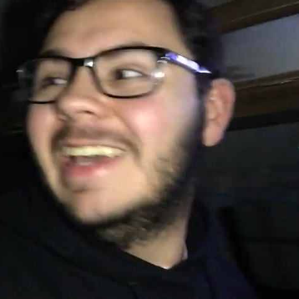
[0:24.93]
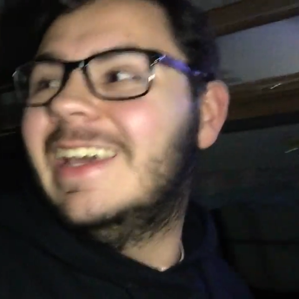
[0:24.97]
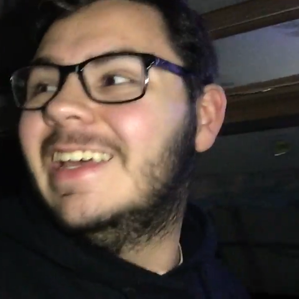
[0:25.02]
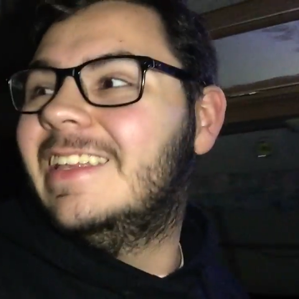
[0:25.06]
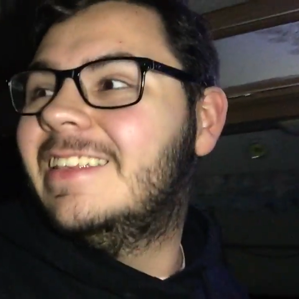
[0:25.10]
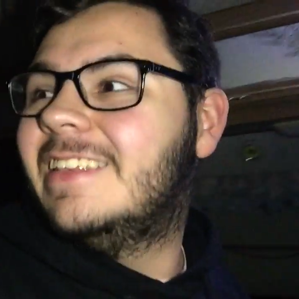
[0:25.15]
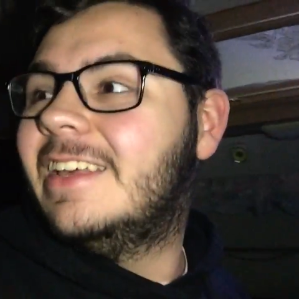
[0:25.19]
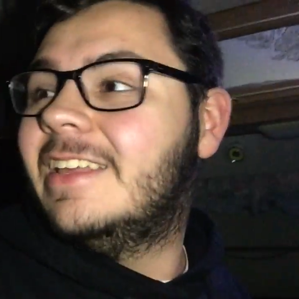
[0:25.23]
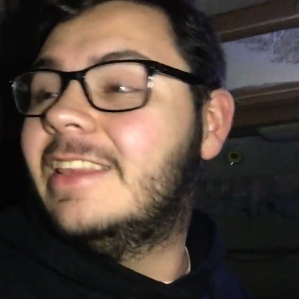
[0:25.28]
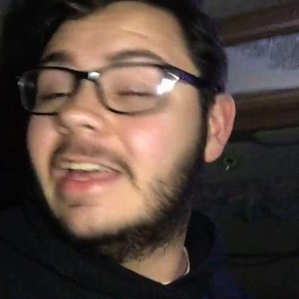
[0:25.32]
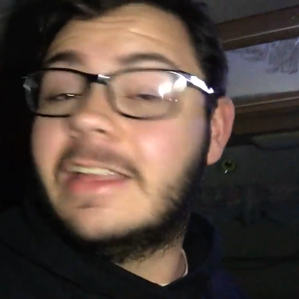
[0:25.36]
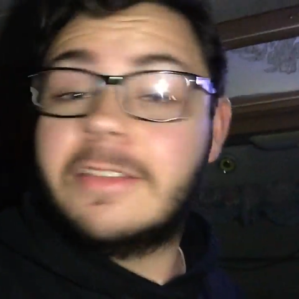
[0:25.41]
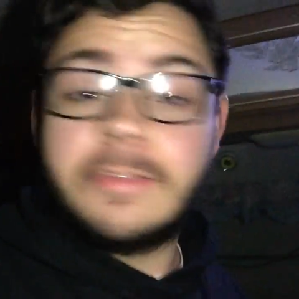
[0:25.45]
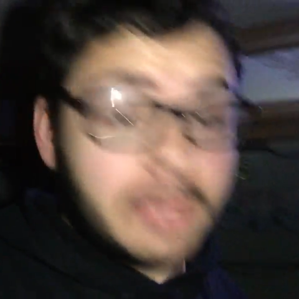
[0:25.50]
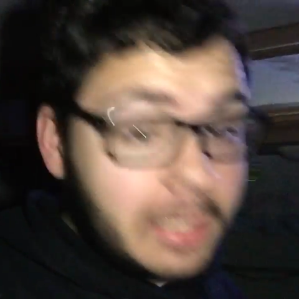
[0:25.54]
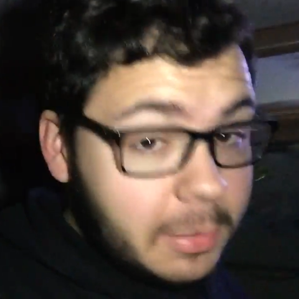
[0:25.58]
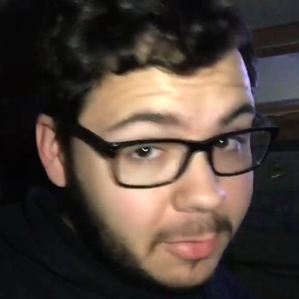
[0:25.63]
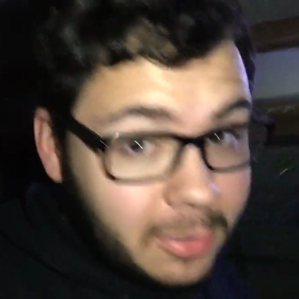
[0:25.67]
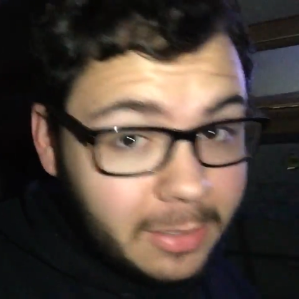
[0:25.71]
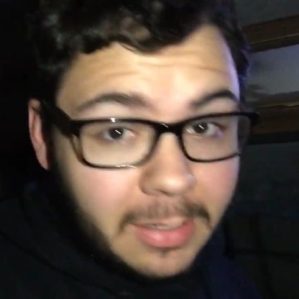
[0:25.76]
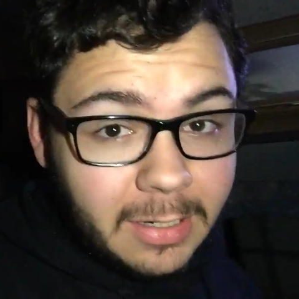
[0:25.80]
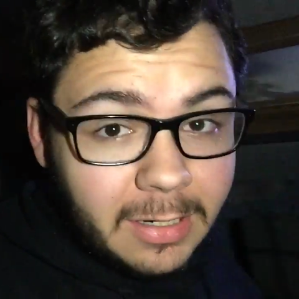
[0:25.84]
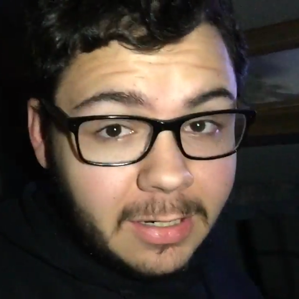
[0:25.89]
So that's what
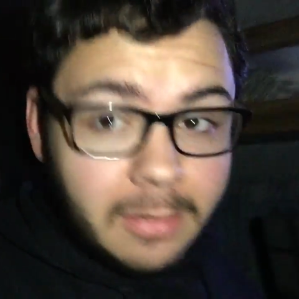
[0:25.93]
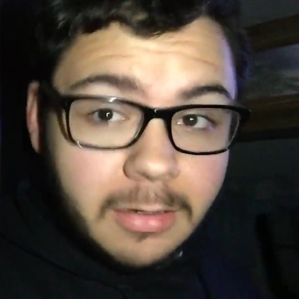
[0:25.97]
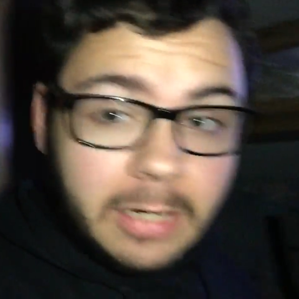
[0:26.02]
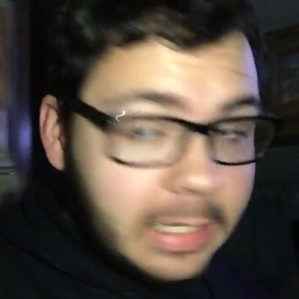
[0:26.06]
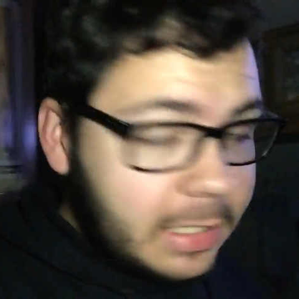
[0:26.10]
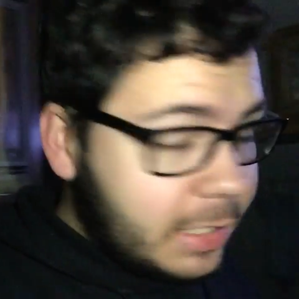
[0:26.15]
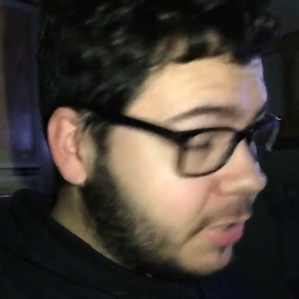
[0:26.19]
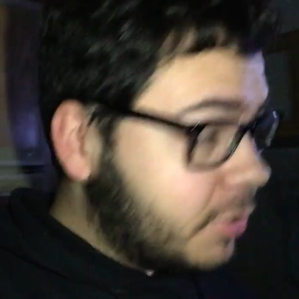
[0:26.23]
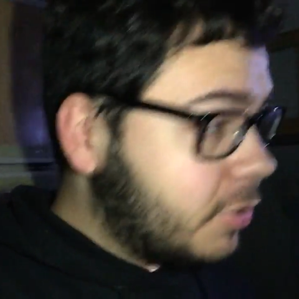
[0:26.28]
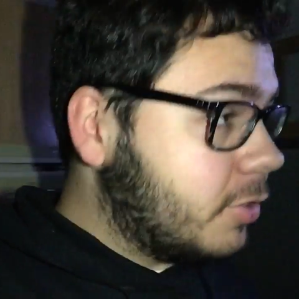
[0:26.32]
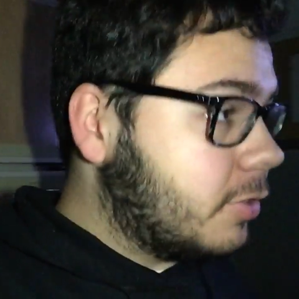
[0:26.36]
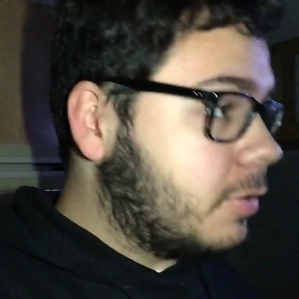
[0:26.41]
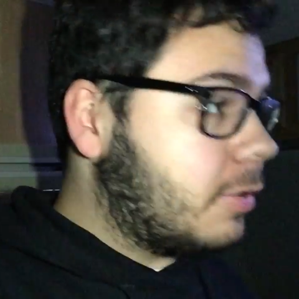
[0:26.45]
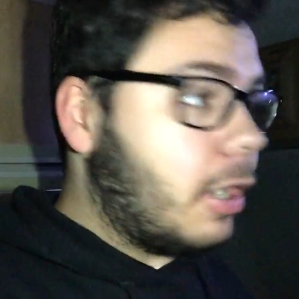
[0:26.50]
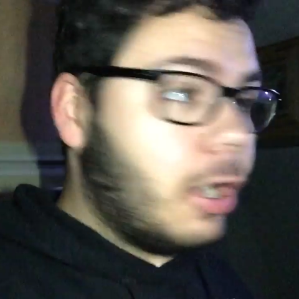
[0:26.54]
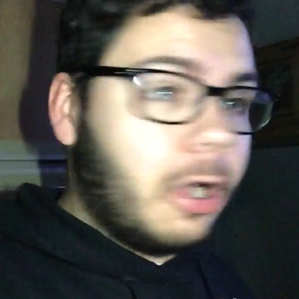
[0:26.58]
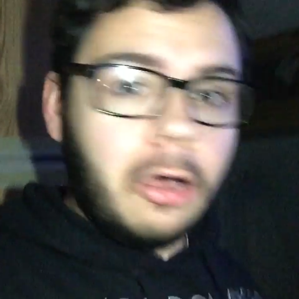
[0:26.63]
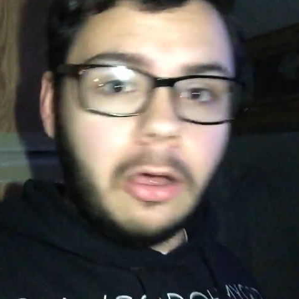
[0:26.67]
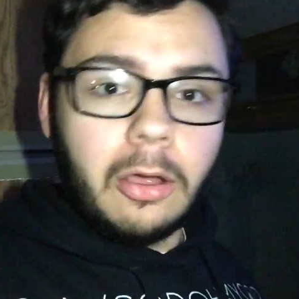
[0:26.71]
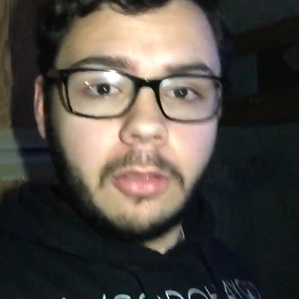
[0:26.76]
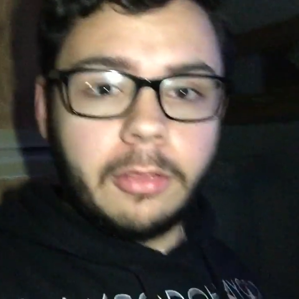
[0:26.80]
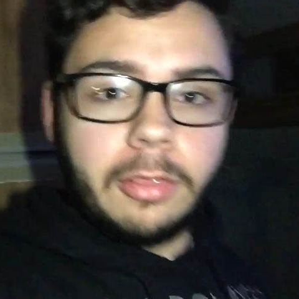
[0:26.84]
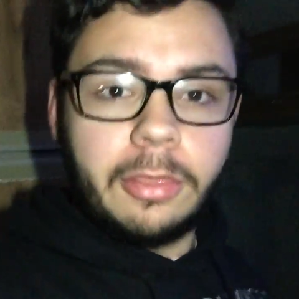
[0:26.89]
we're gonna do
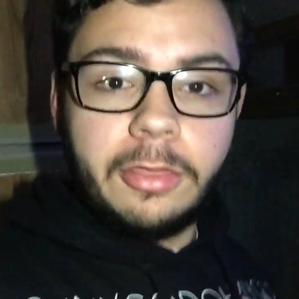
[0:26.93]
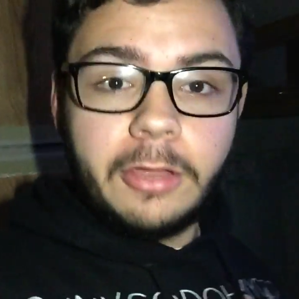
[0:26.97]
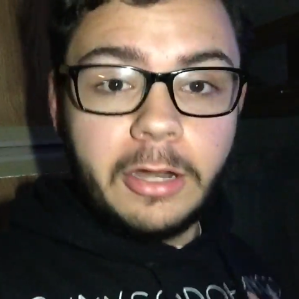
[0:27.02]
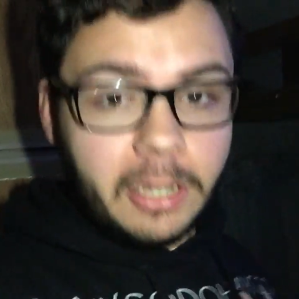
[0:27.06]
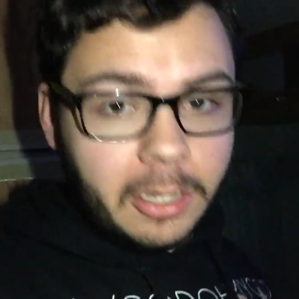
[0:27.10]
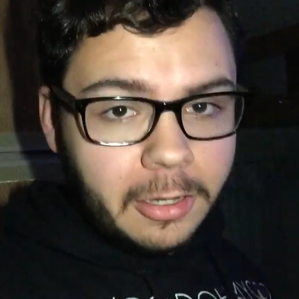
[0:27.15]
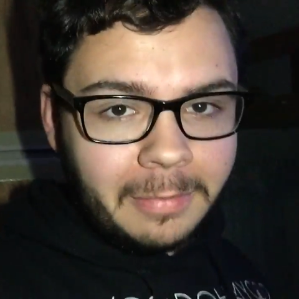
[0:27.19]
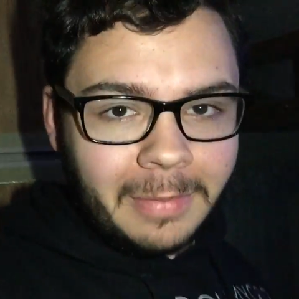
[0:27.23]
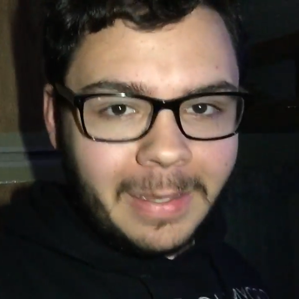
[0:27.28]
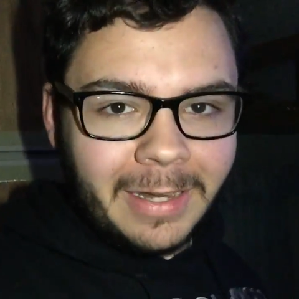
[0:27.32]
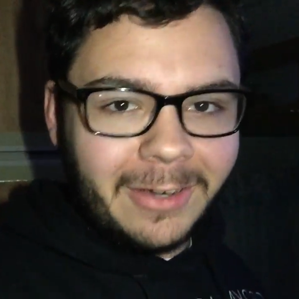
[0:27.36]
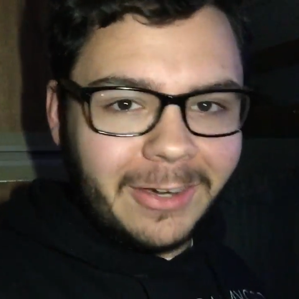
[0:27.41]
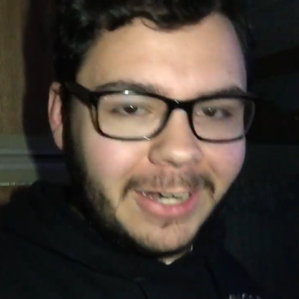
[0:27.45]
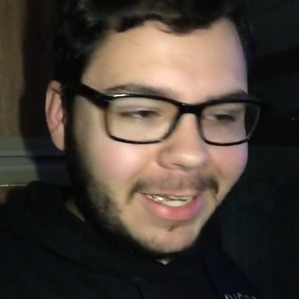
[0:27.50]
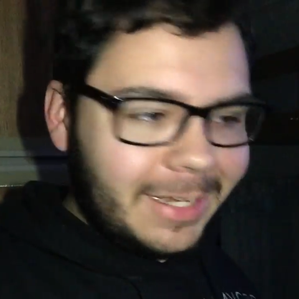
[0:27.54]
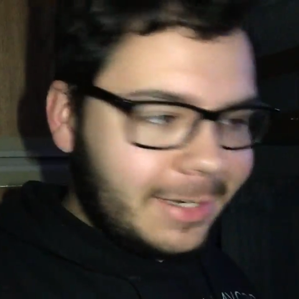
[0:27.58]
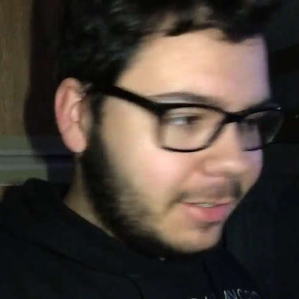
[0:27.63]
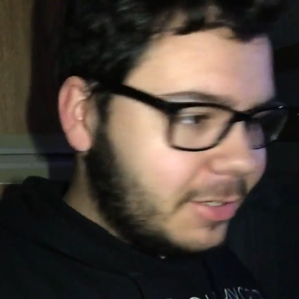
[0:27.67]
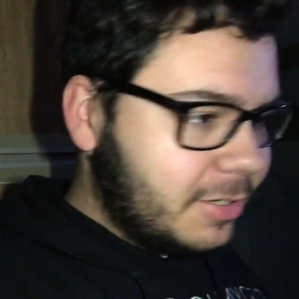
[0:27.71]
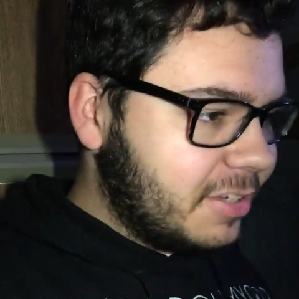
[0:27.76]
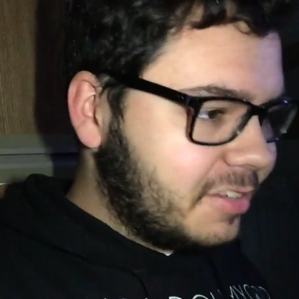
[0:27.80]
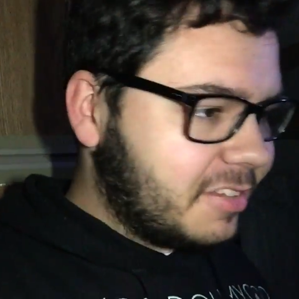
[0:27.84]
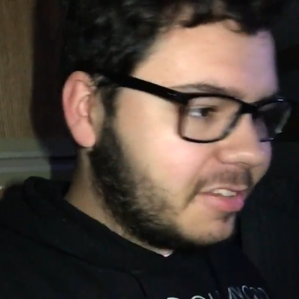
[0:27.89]
all third period,
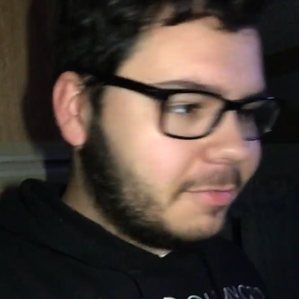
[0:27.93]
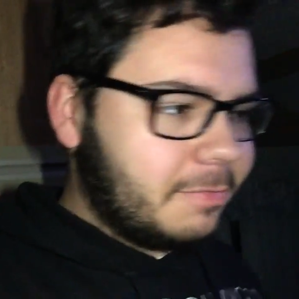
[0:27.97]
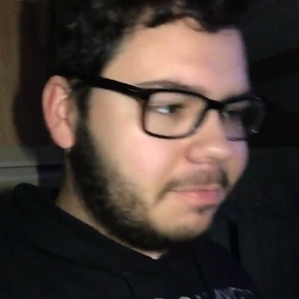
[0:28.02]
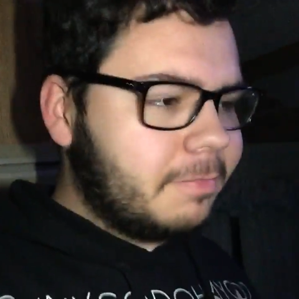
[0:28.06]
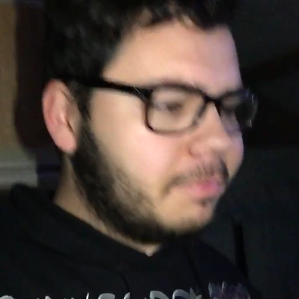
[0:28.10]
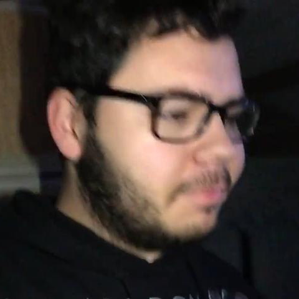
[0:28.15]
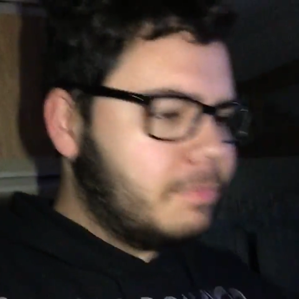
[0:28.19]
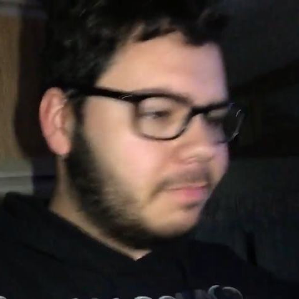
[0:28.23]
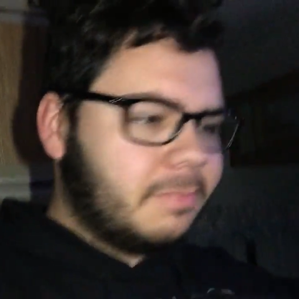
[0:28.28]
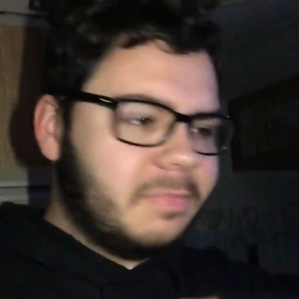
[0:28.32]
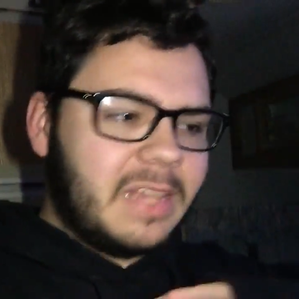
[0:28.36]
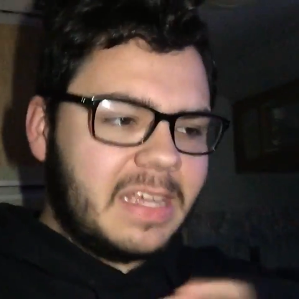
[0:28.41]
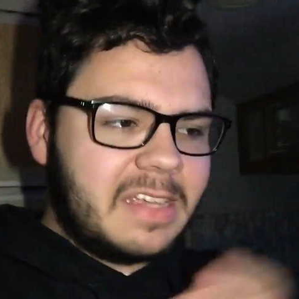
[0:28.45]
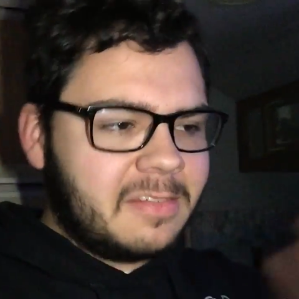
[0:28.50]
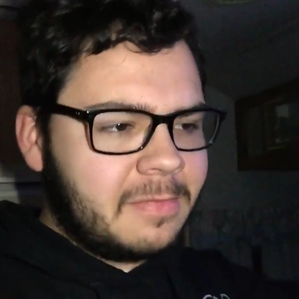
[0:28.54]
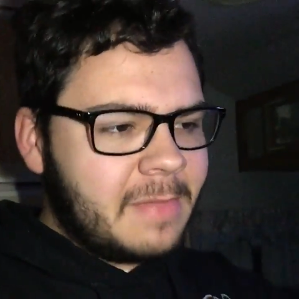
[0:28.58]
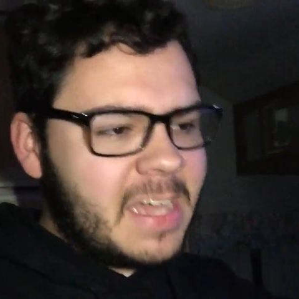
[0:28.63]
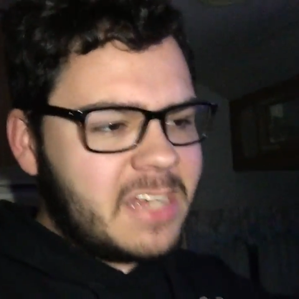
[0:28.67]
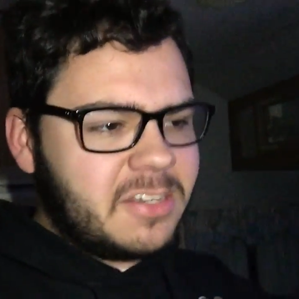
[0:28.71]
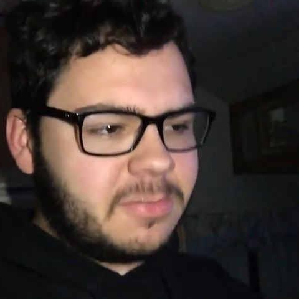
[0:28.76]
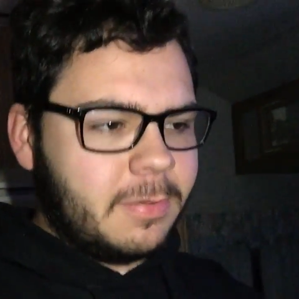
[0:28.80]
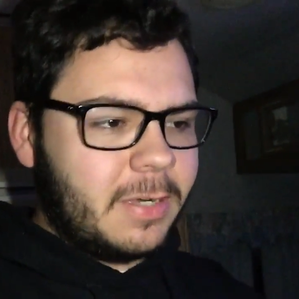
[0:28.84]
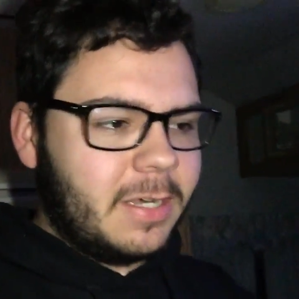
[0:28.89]
just play
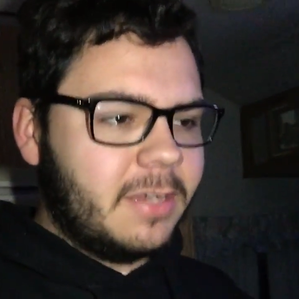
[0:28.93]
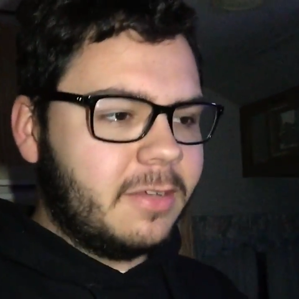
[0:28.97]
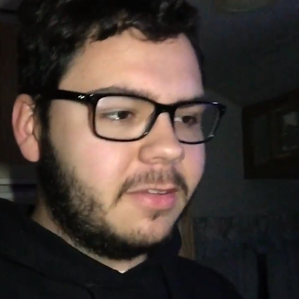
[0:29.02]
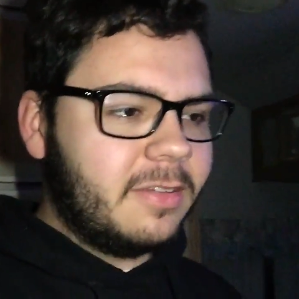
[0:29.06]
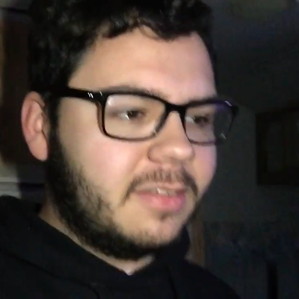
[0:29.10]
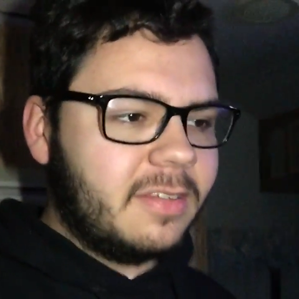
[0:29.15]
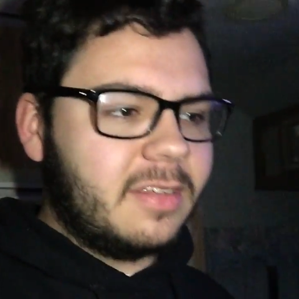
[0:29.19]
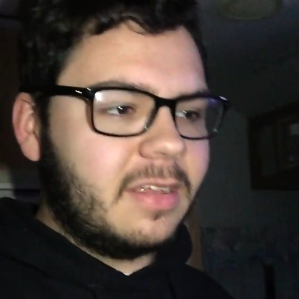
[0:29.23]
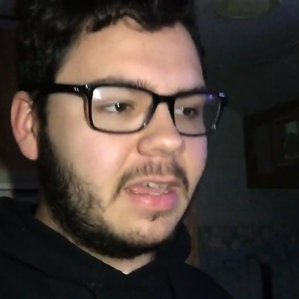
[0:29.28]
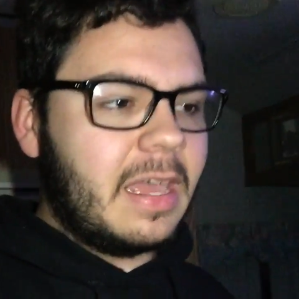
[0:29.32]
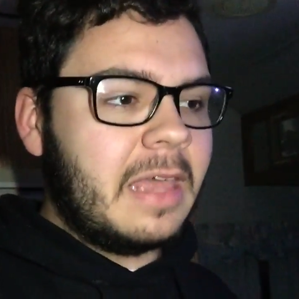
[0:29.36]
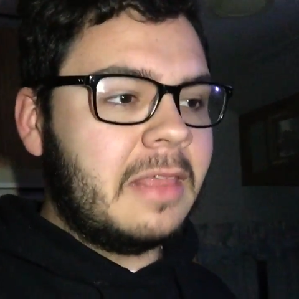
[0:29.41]
Smash Bros.